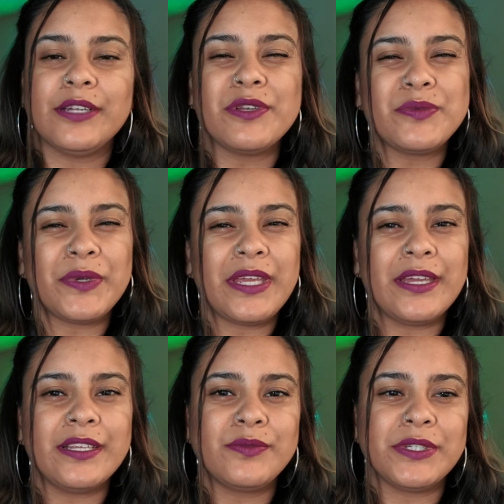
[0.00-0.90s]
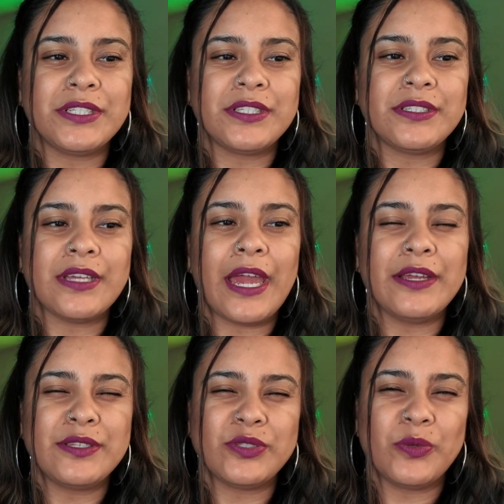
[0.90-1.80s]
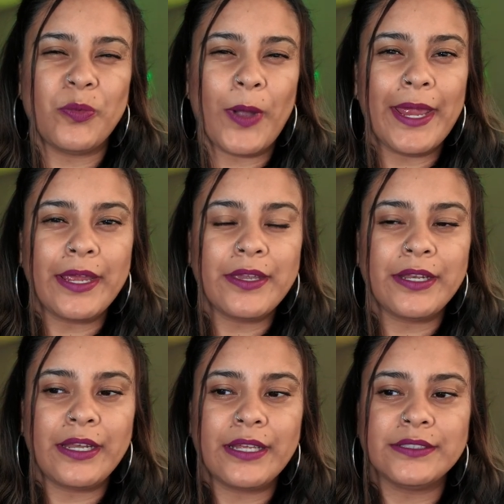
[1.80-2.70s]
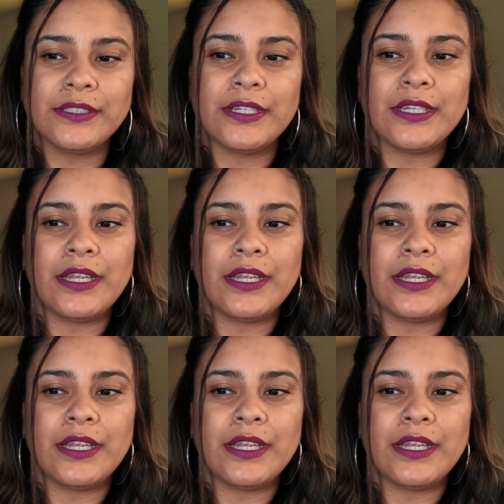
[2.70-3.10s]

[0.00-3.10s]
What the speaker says: It was with kids, which I assume why I couldn't handle it.